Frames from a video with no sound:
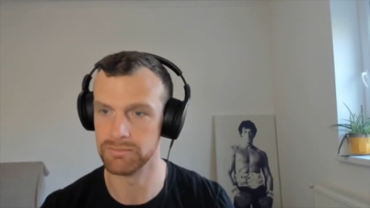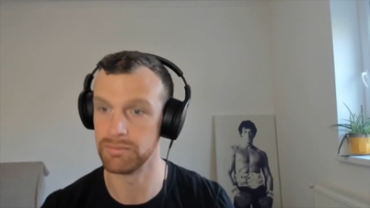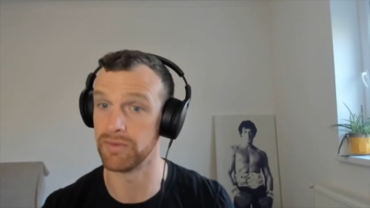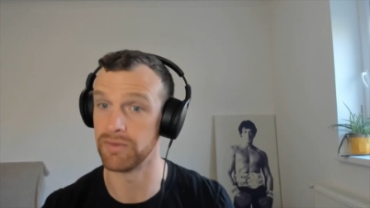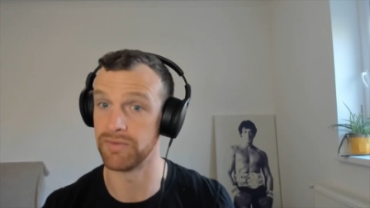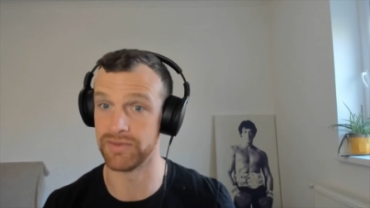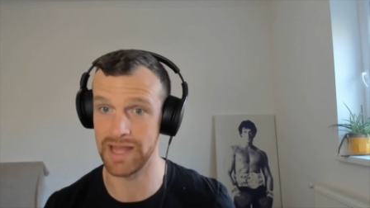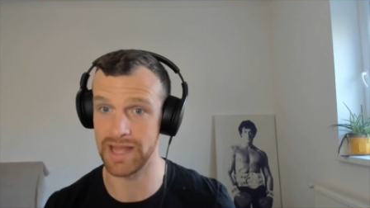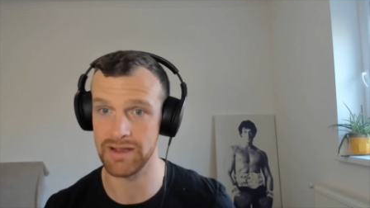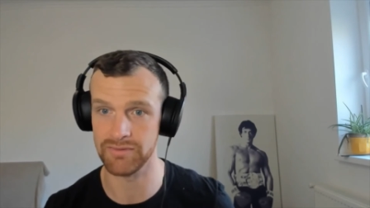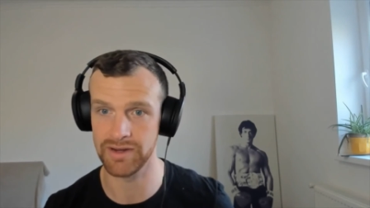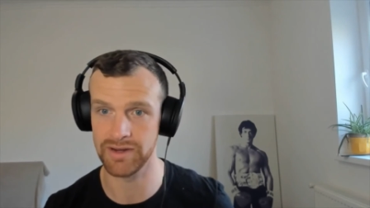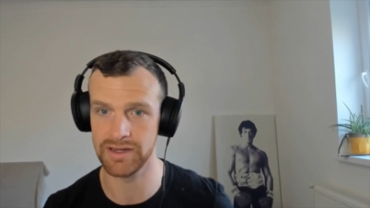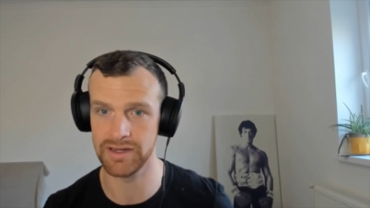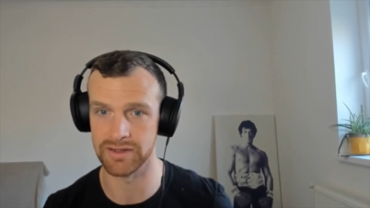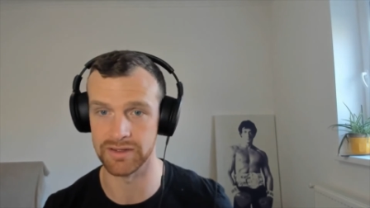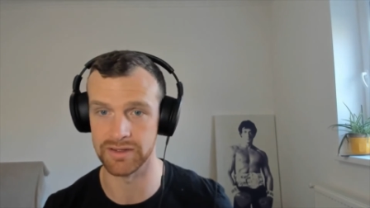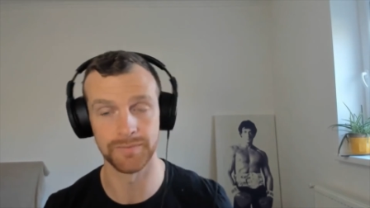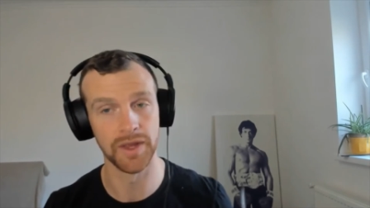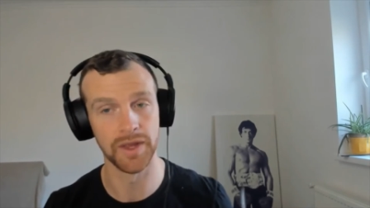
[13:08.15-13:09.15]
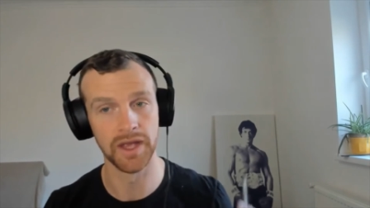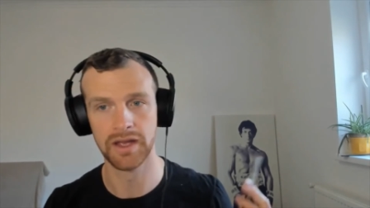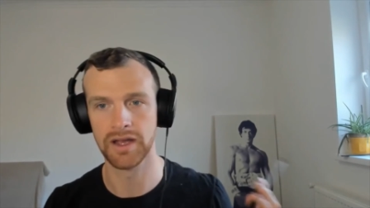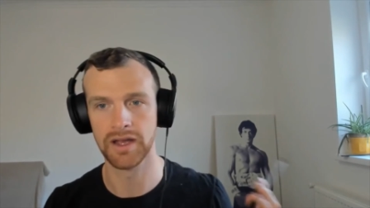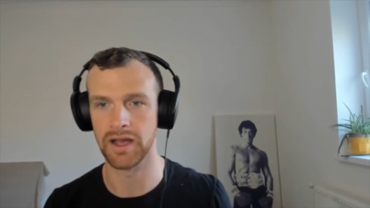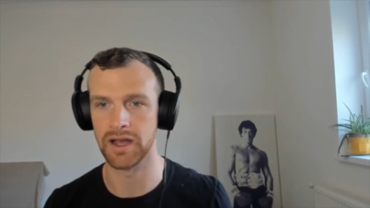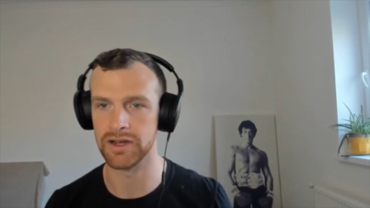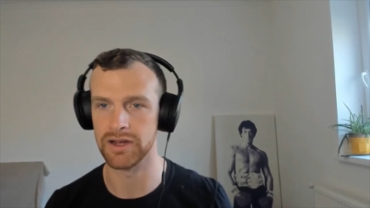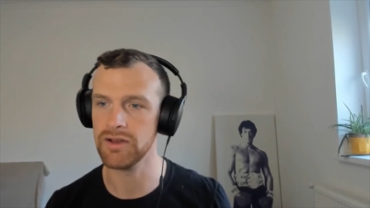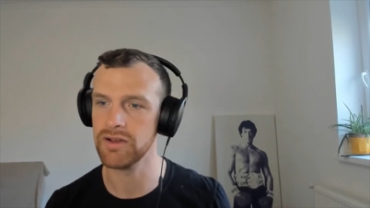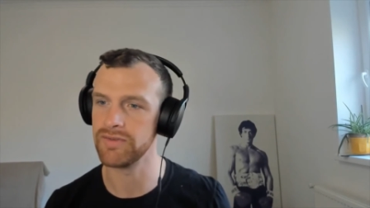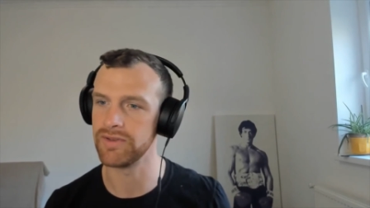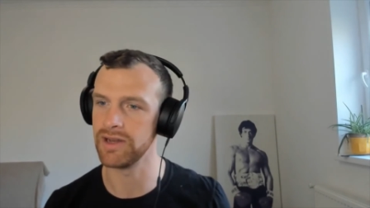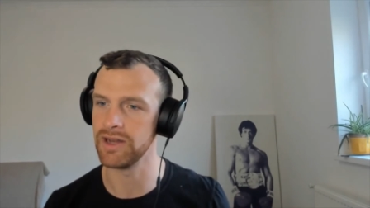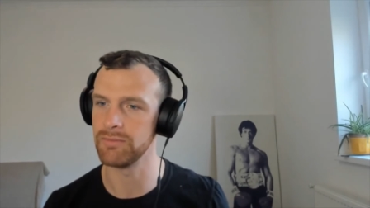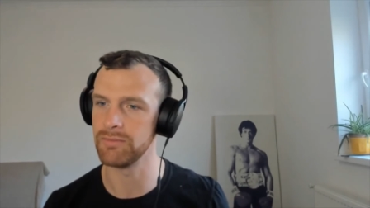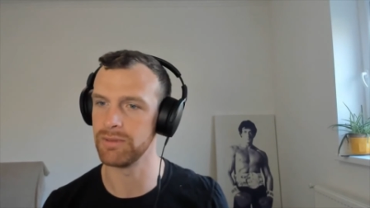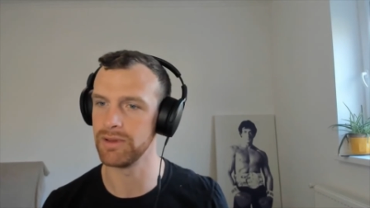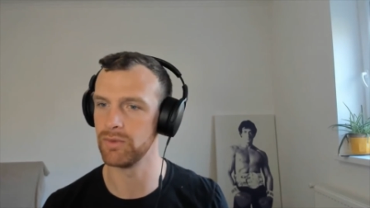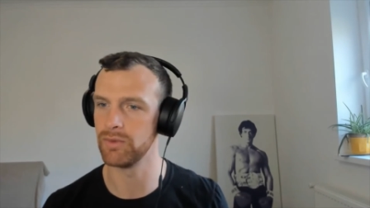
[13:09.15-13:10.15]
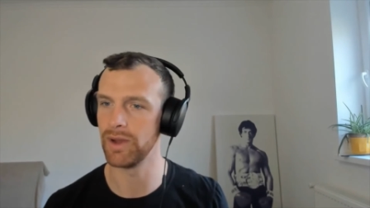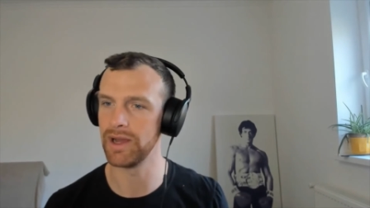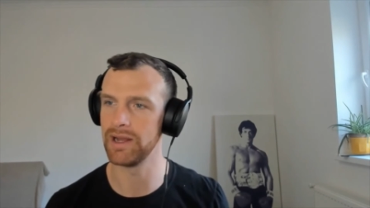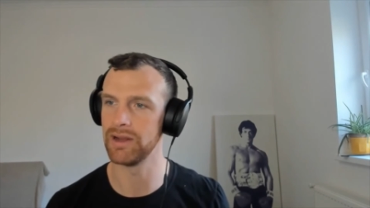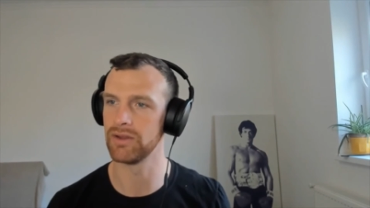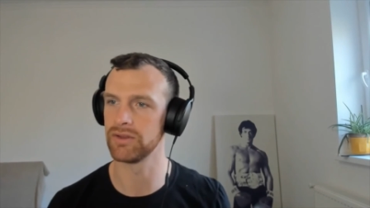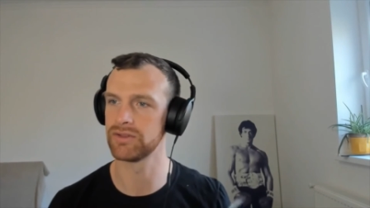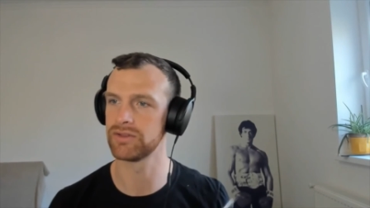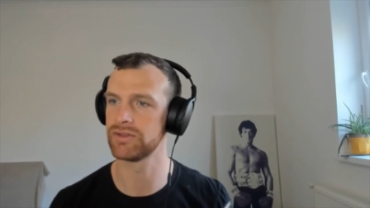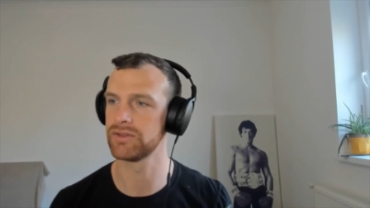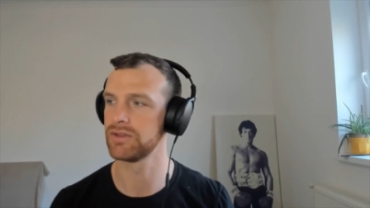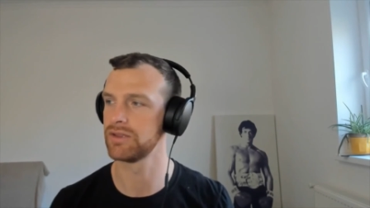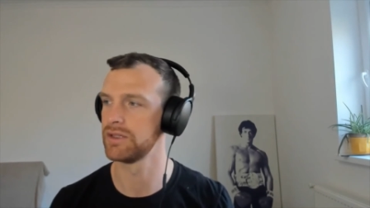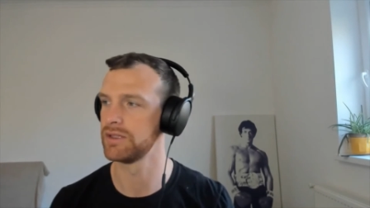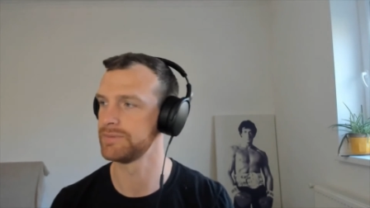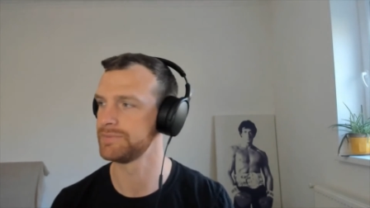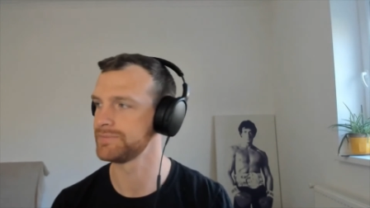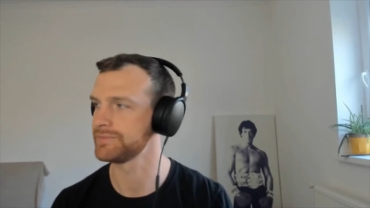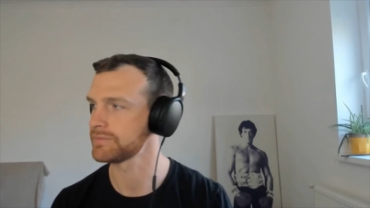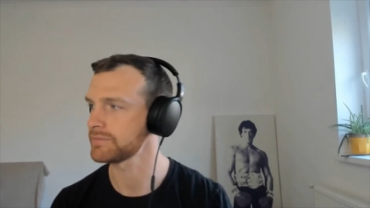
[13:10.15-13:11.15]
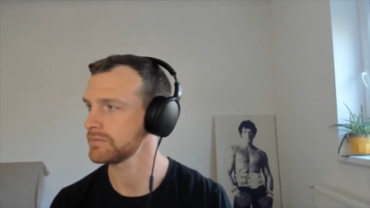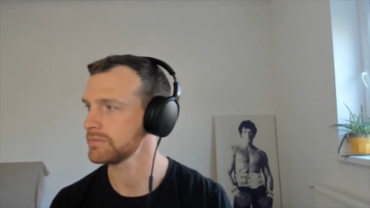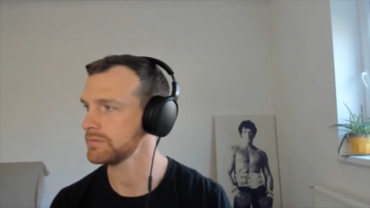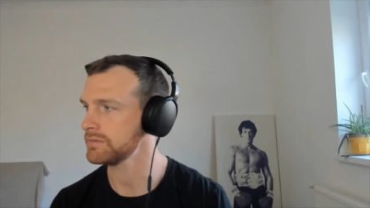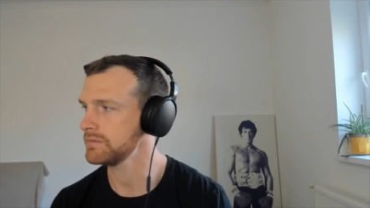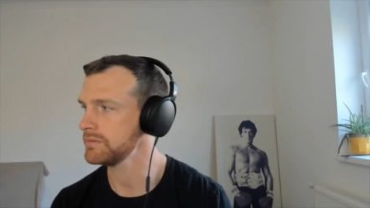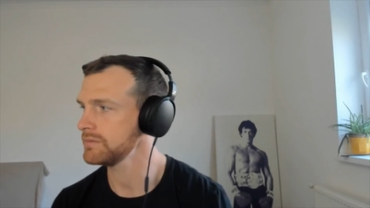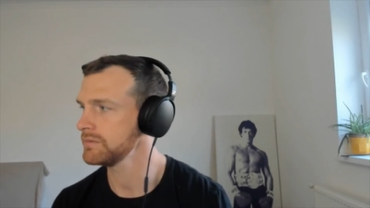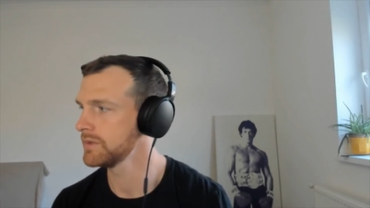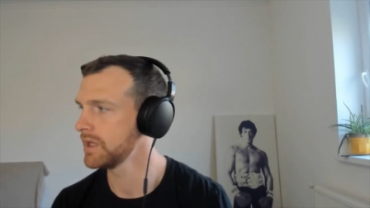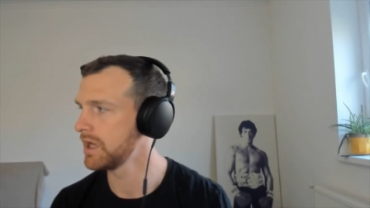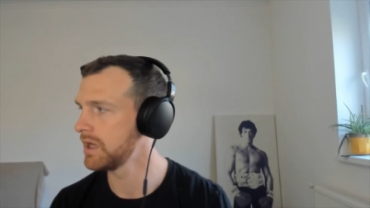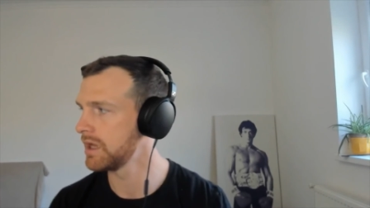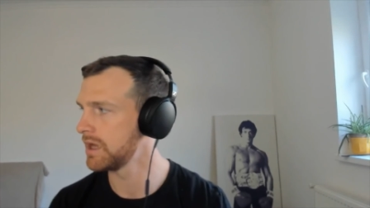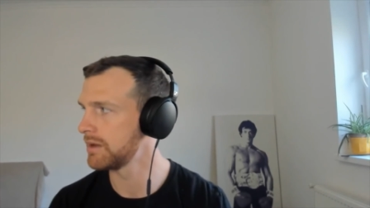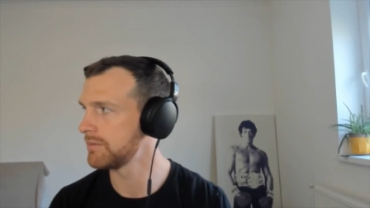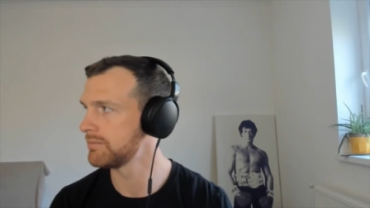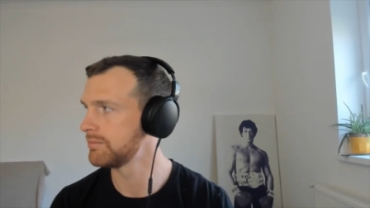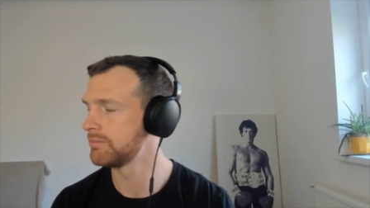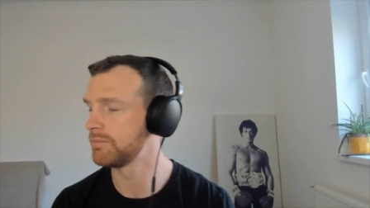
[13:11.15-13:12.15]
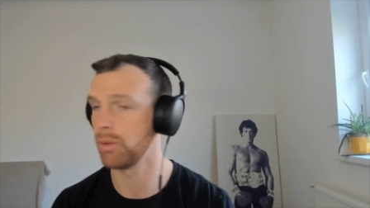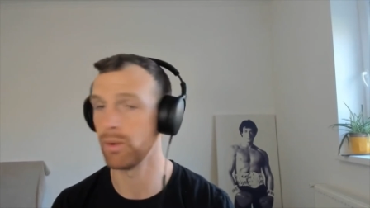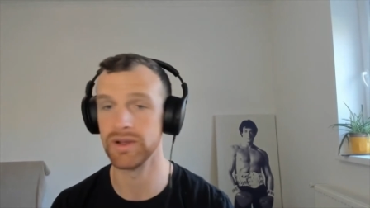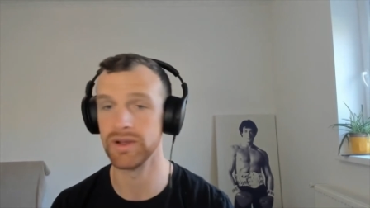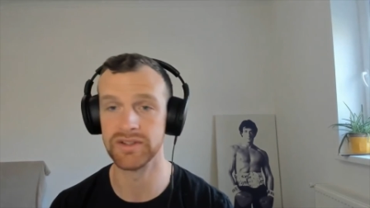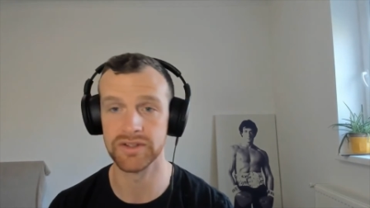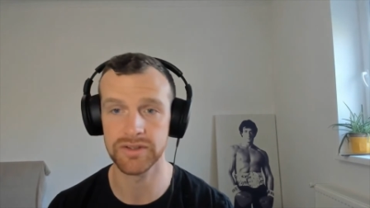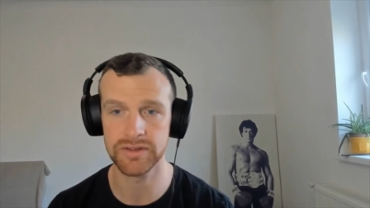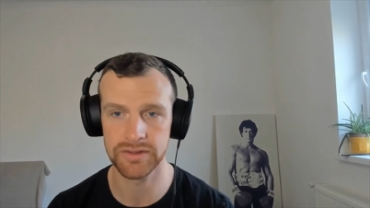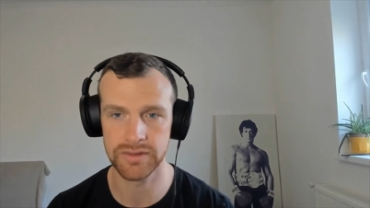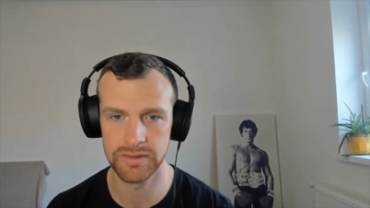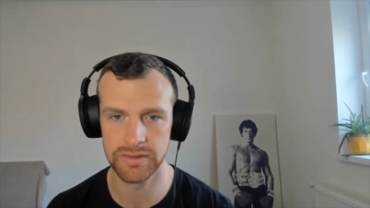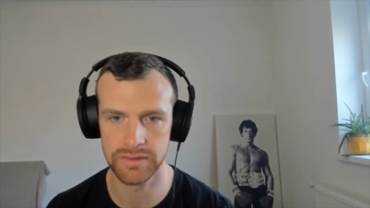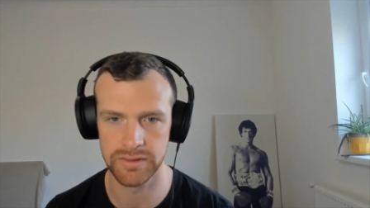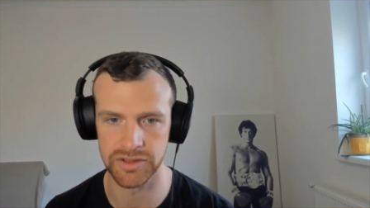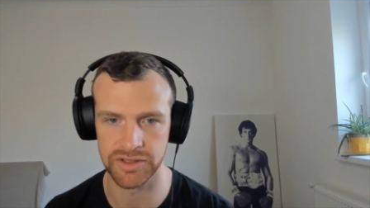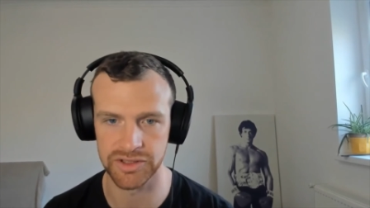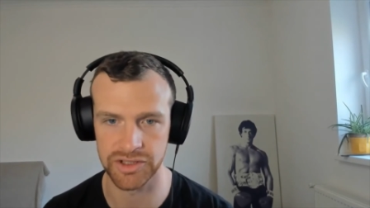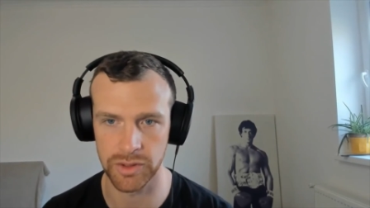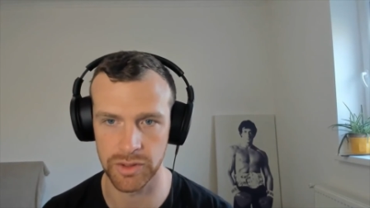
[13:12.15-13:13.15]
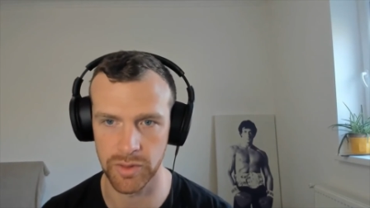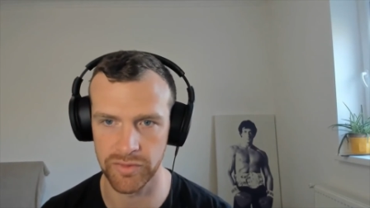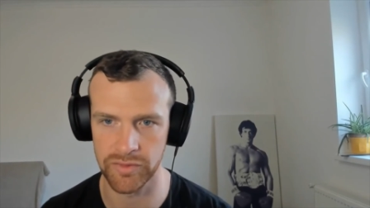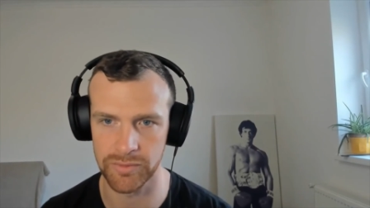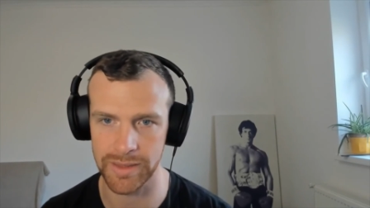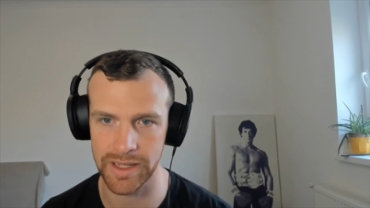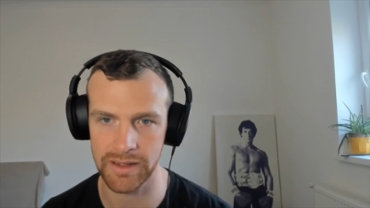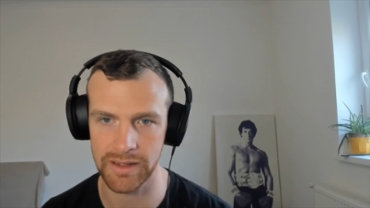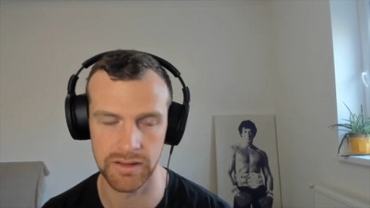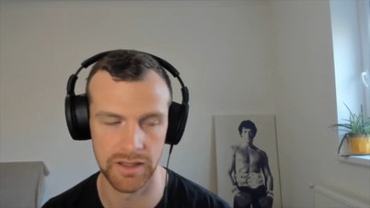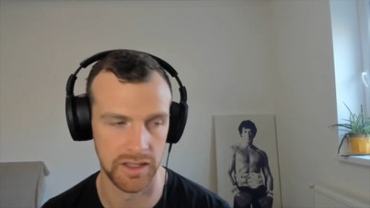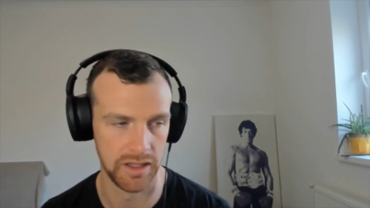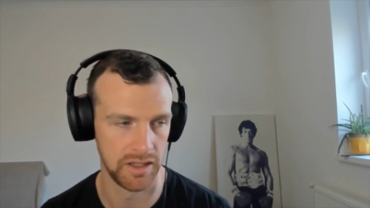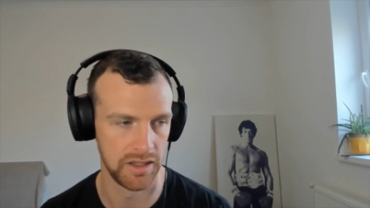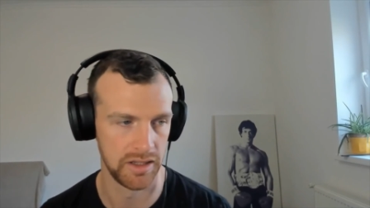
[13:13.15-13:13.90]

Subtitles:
But for that reason, I don't have any big weight loss pointers to show off about,